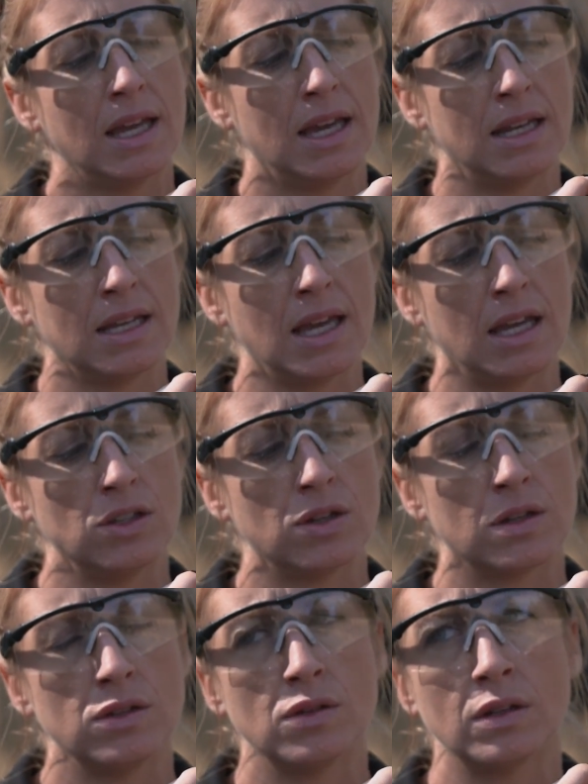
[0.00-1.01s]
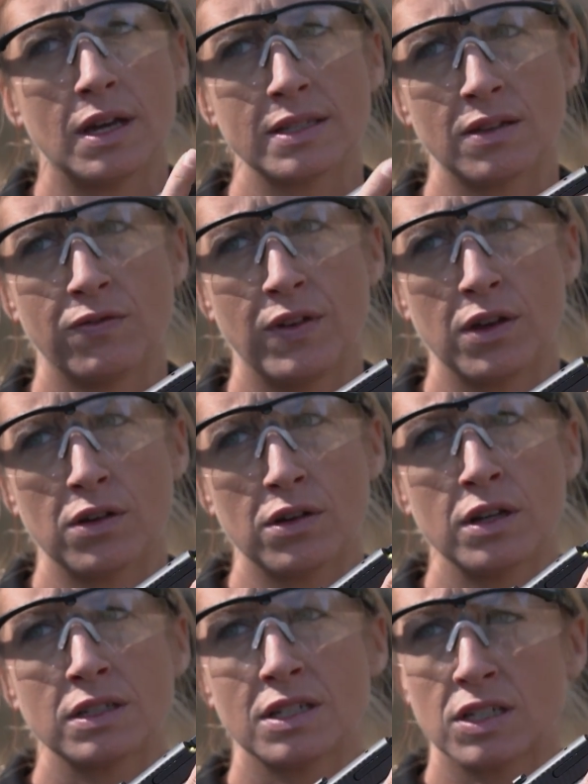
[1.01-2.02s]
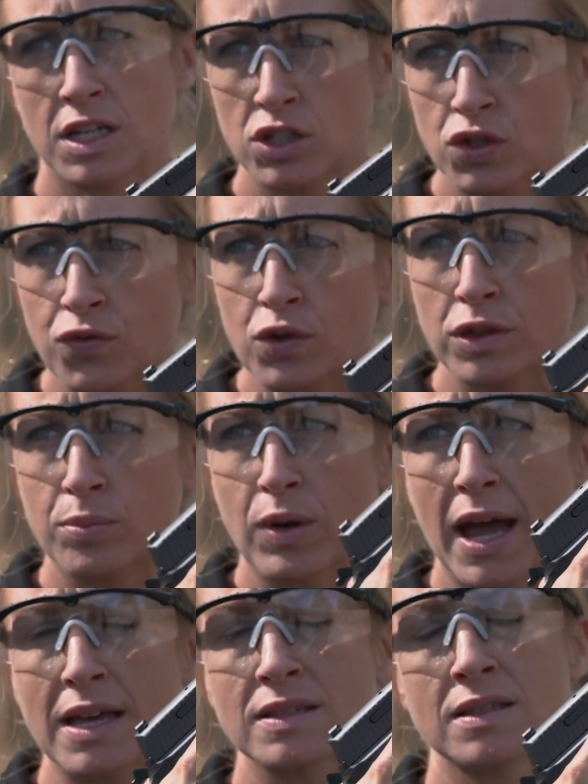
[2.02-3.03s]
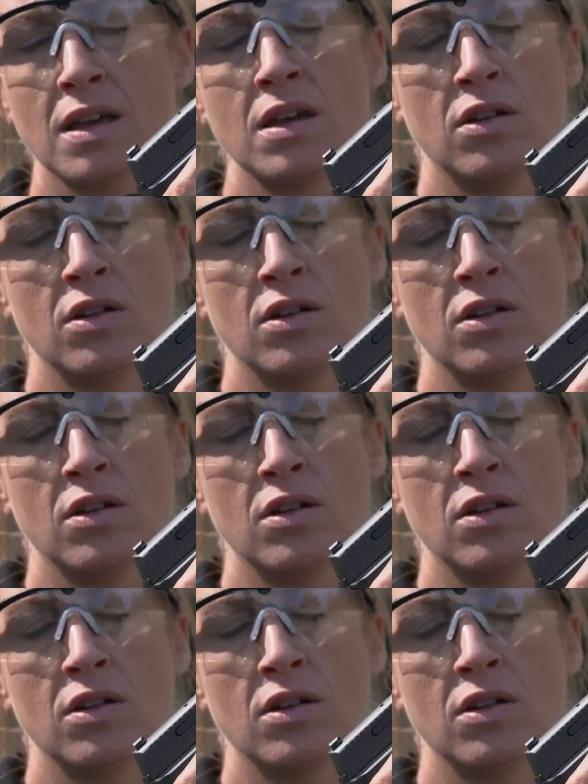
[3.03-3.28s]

And again, you can utilize a finger to touch for the brass